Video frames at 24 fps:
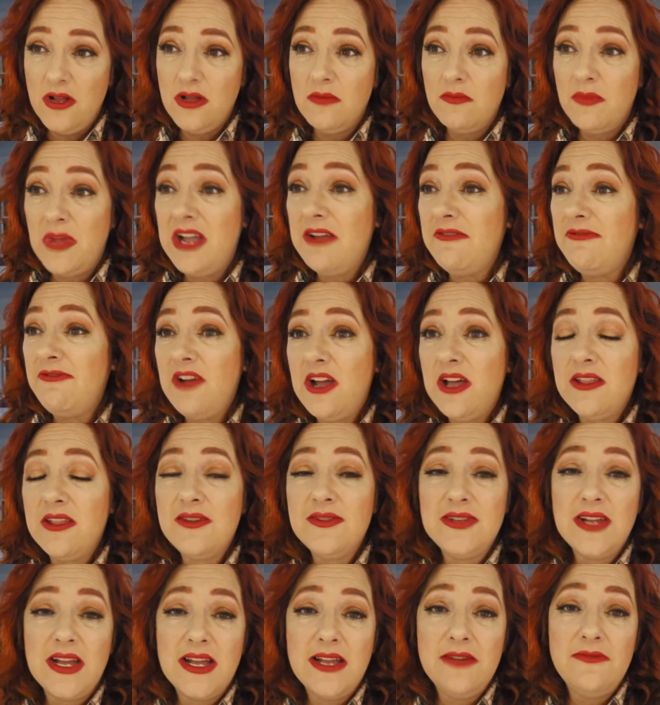my father
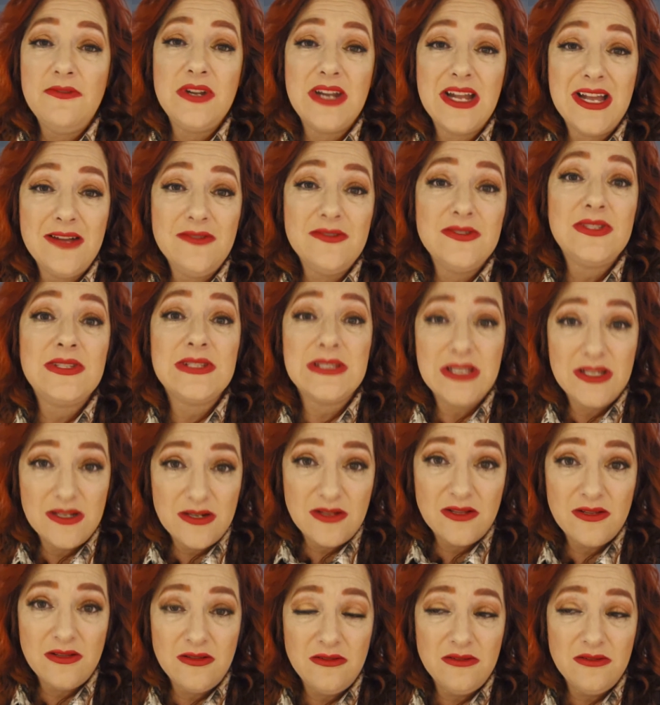died when I was little.